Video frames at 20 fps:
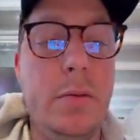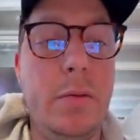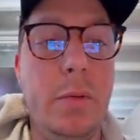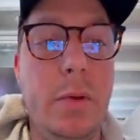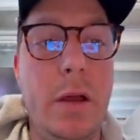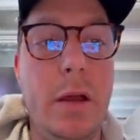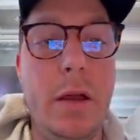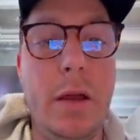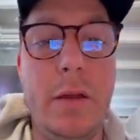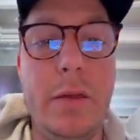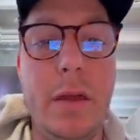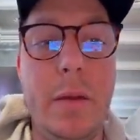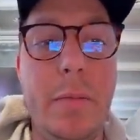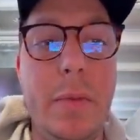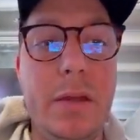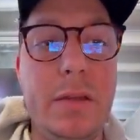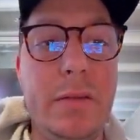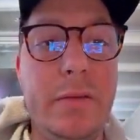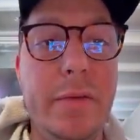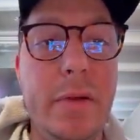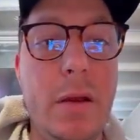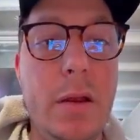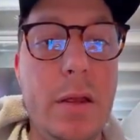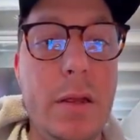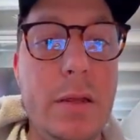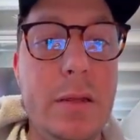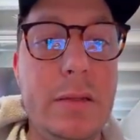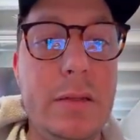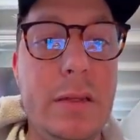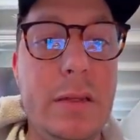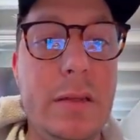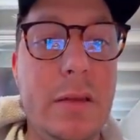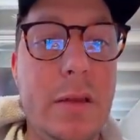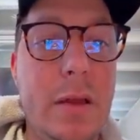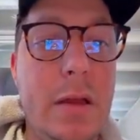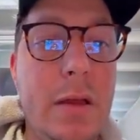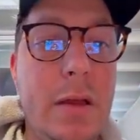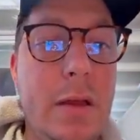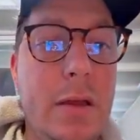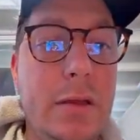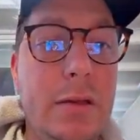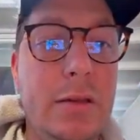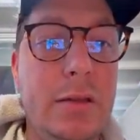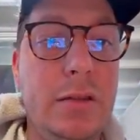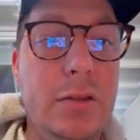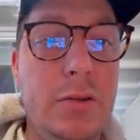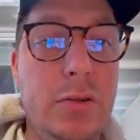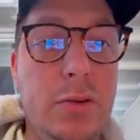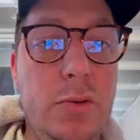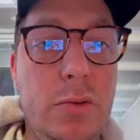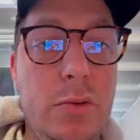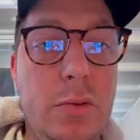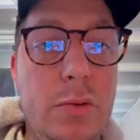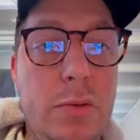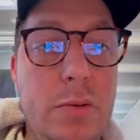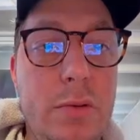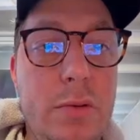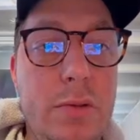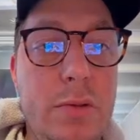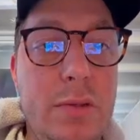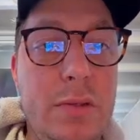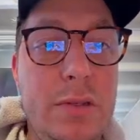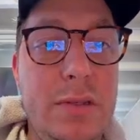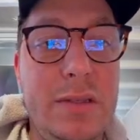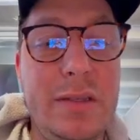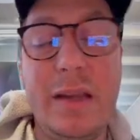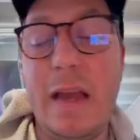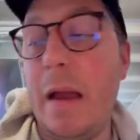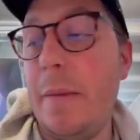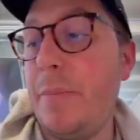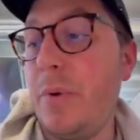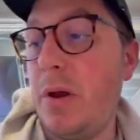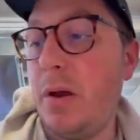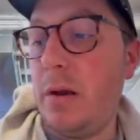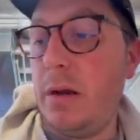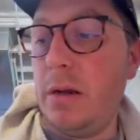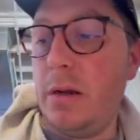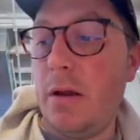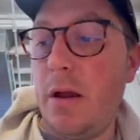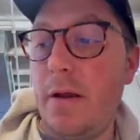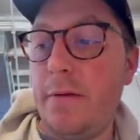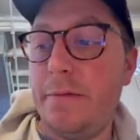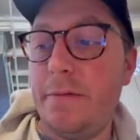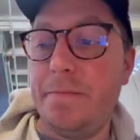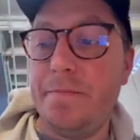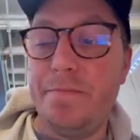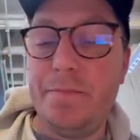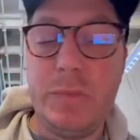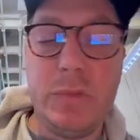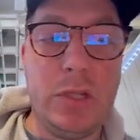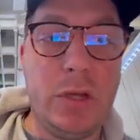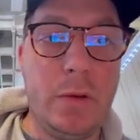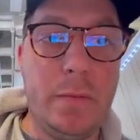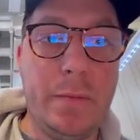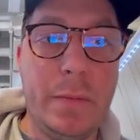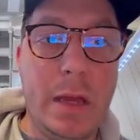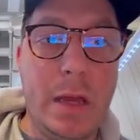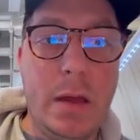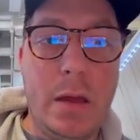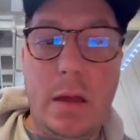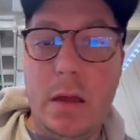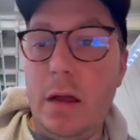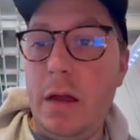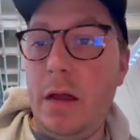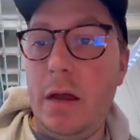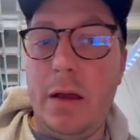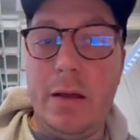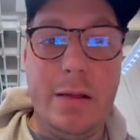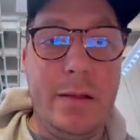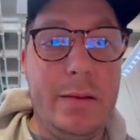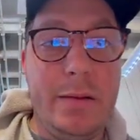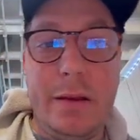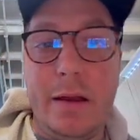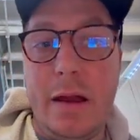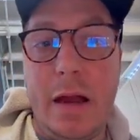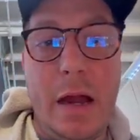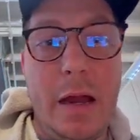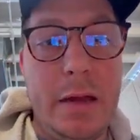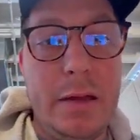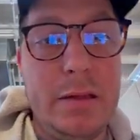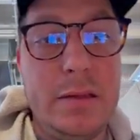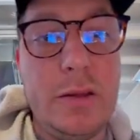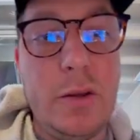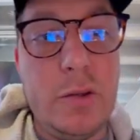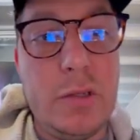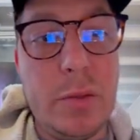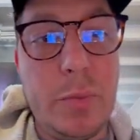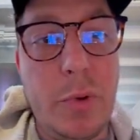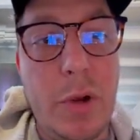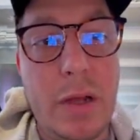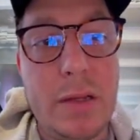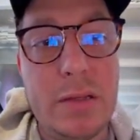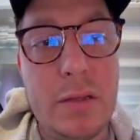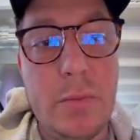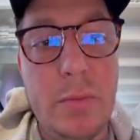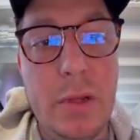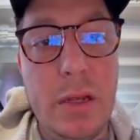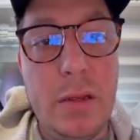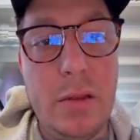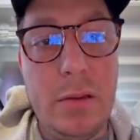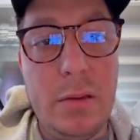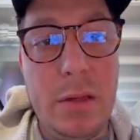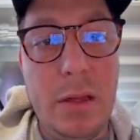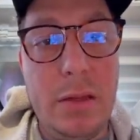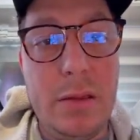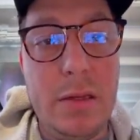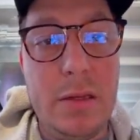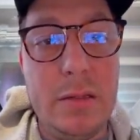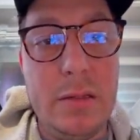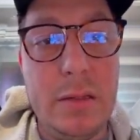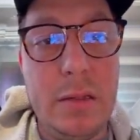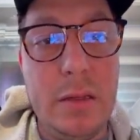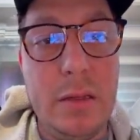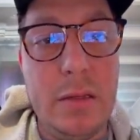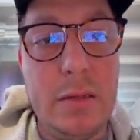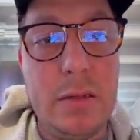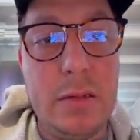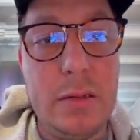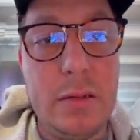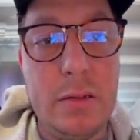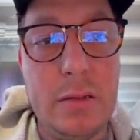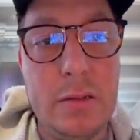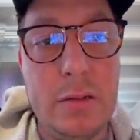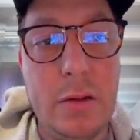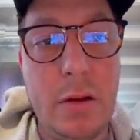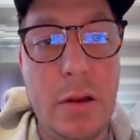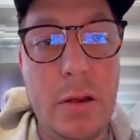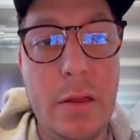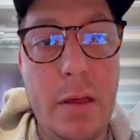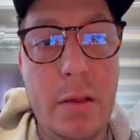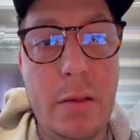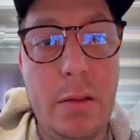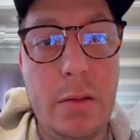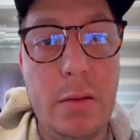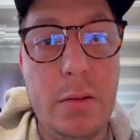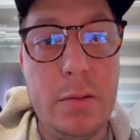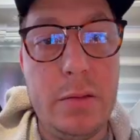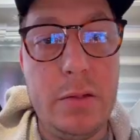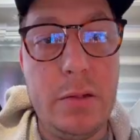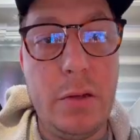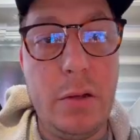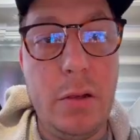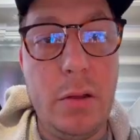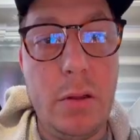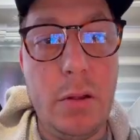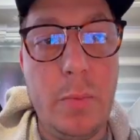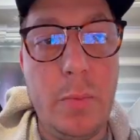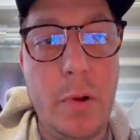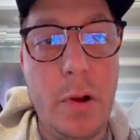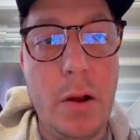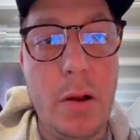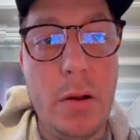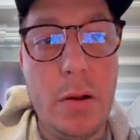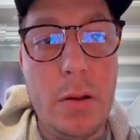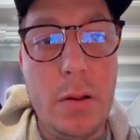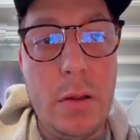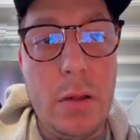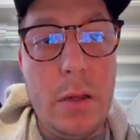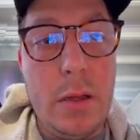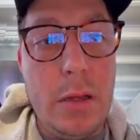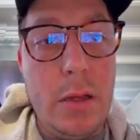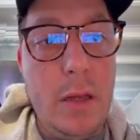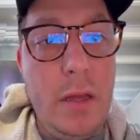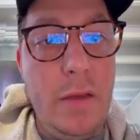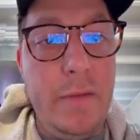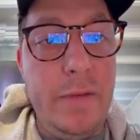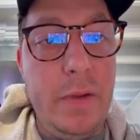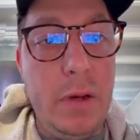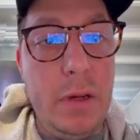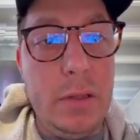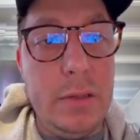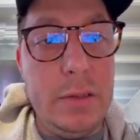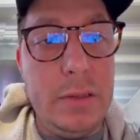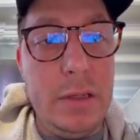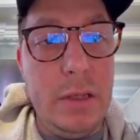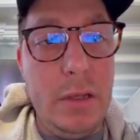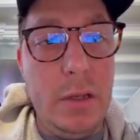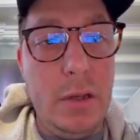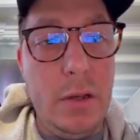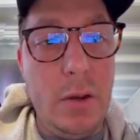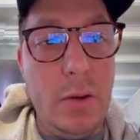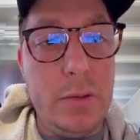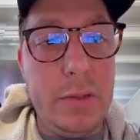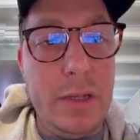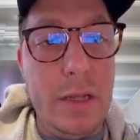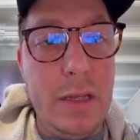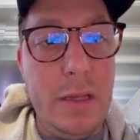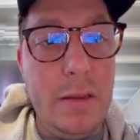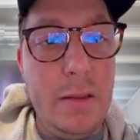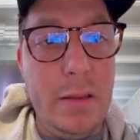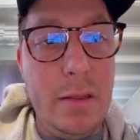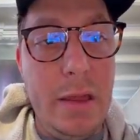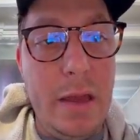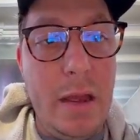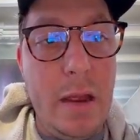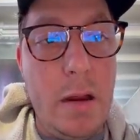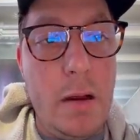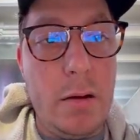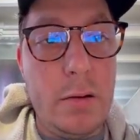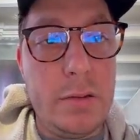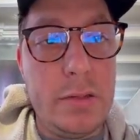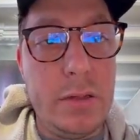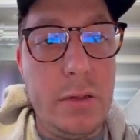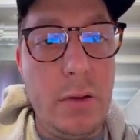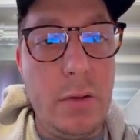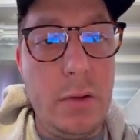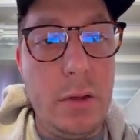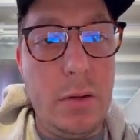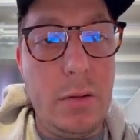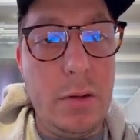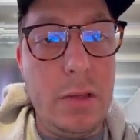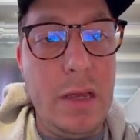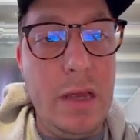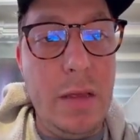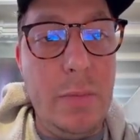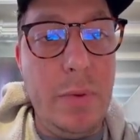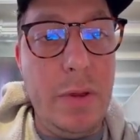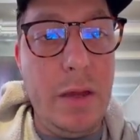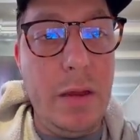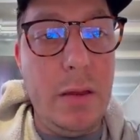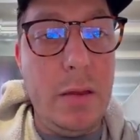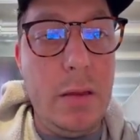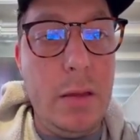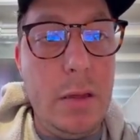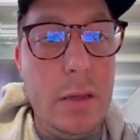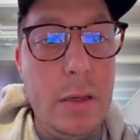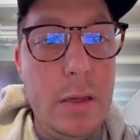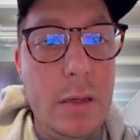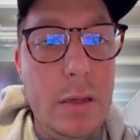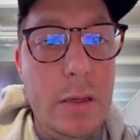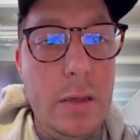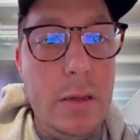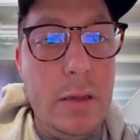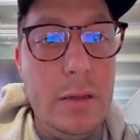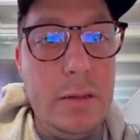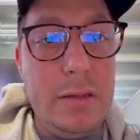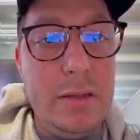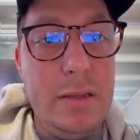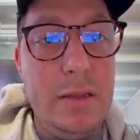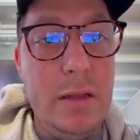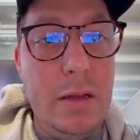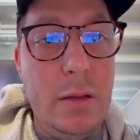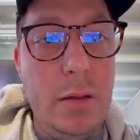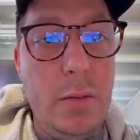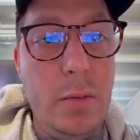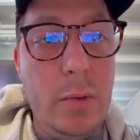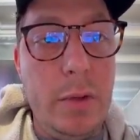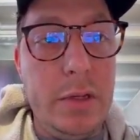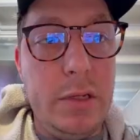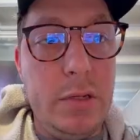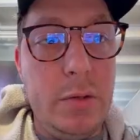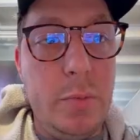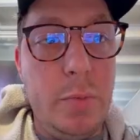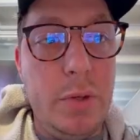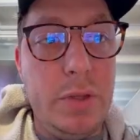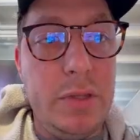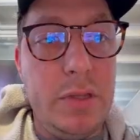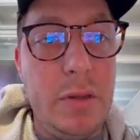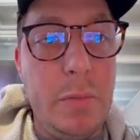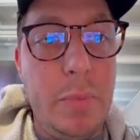that makes it very easy to snap on and off. So it's no surprise to me that this is, sorry, that little circular part, if you didn't see, it goes in there. So it'll keep it still once you put